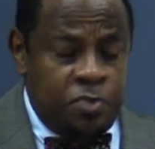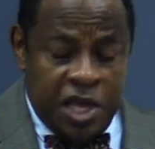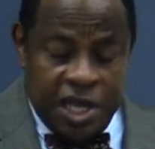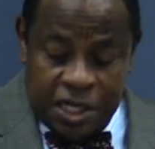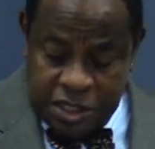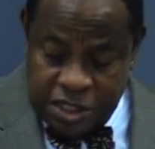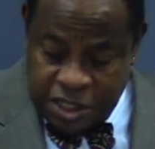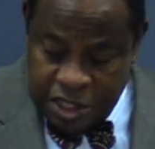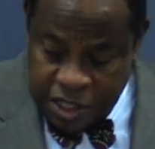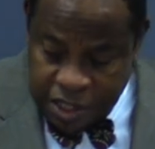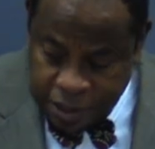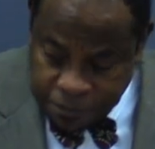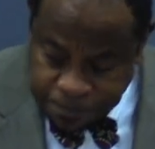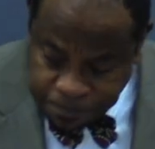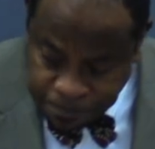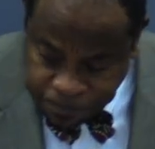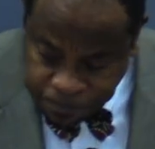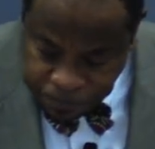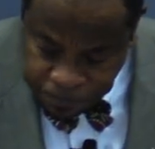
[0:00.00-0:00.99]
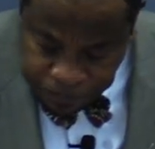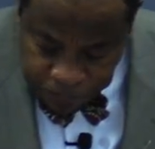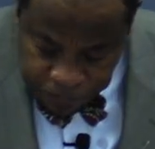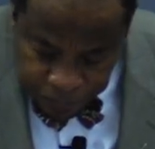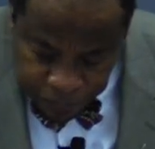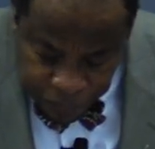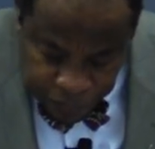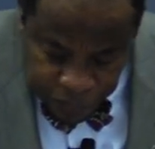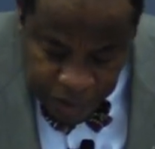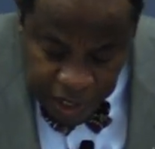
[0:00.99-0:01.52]
big C.
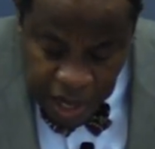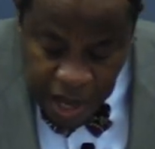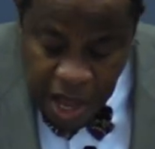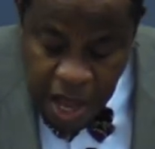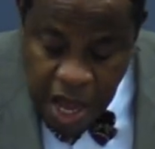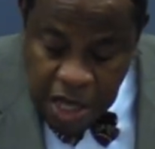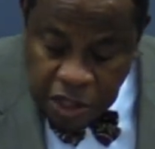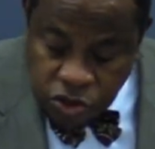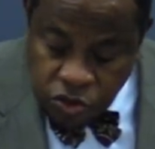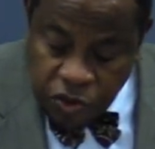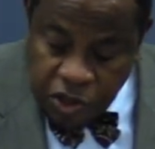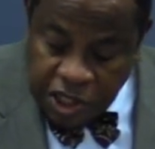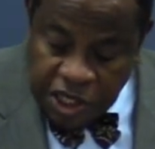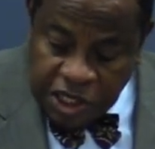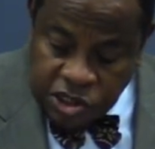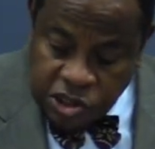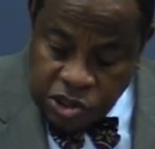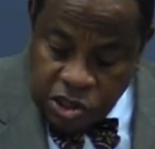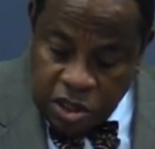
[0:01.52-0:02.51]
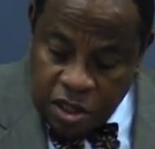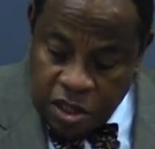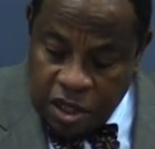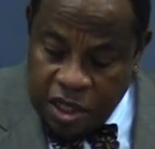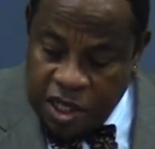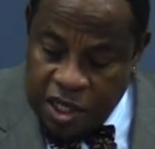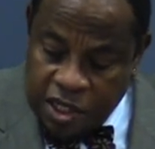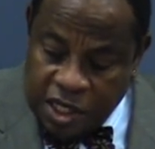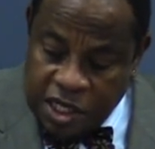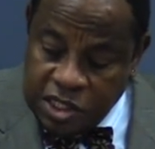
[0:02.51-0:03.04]

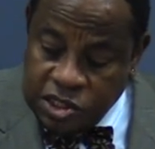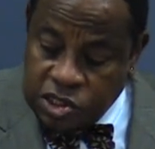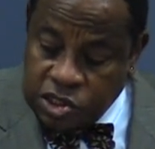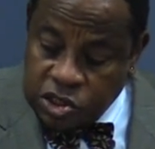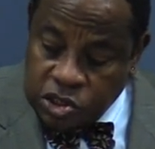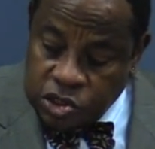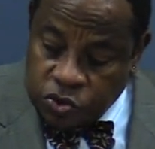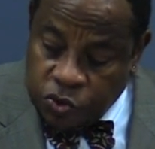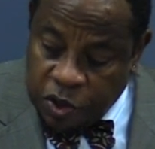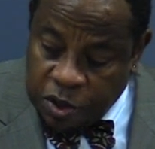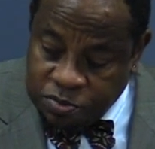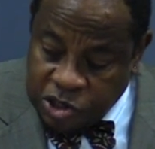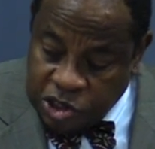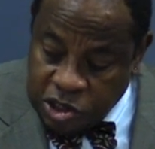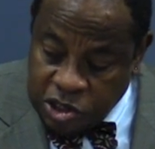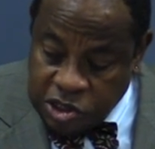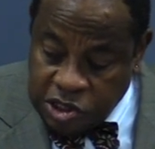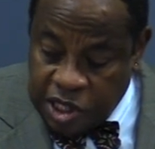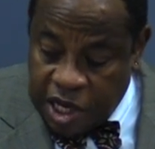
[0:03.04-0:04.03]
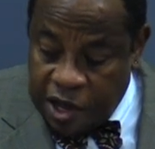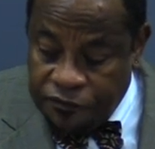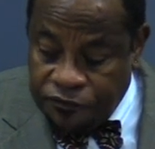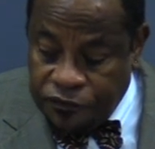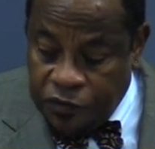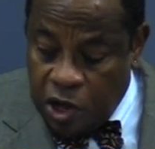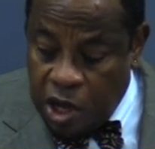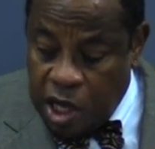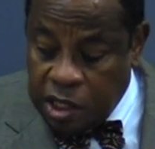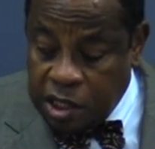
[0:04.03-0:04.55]
Traditionally, these descriptions have
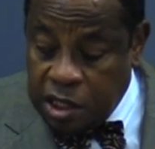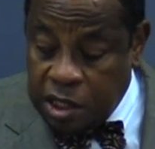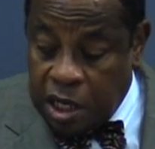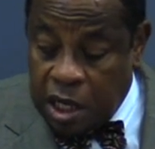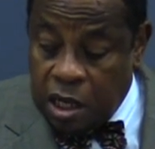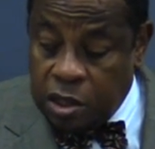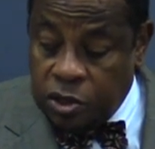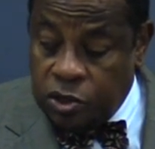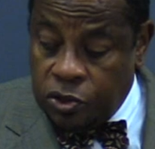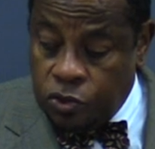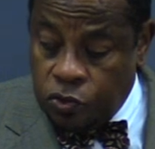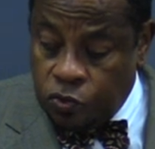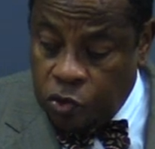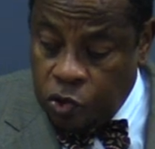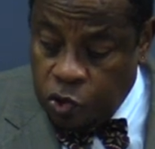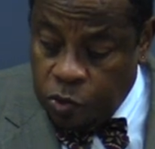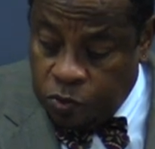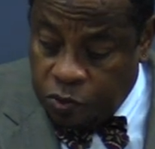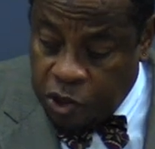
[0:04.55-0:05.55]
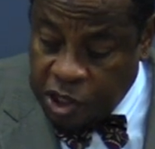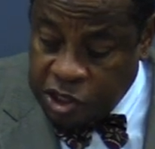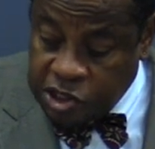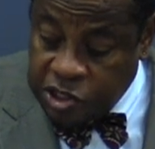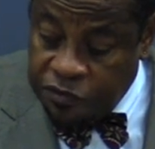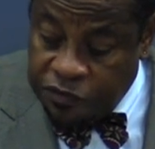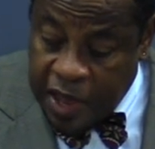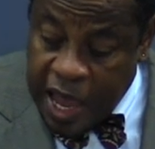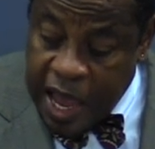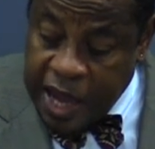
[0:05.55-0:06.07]
fallen under the rubrics
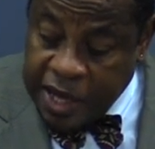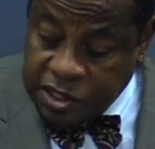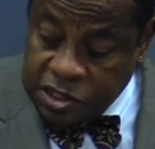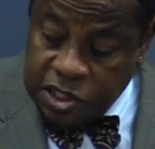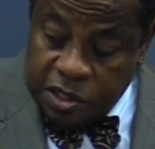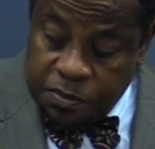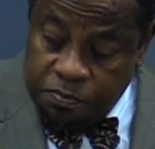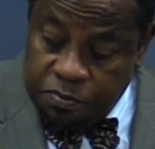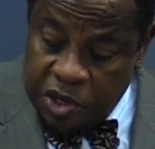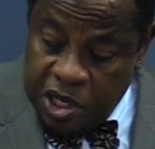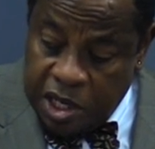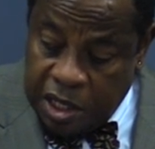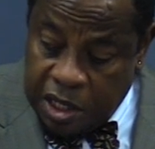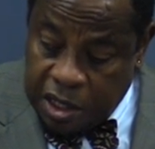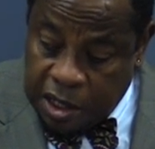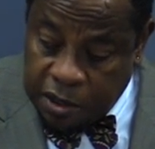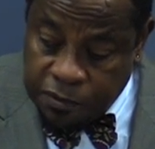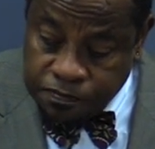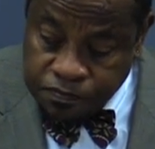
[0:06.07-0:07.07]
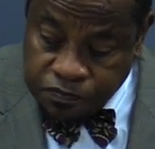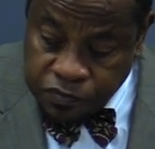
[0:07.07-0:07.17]
of act and being.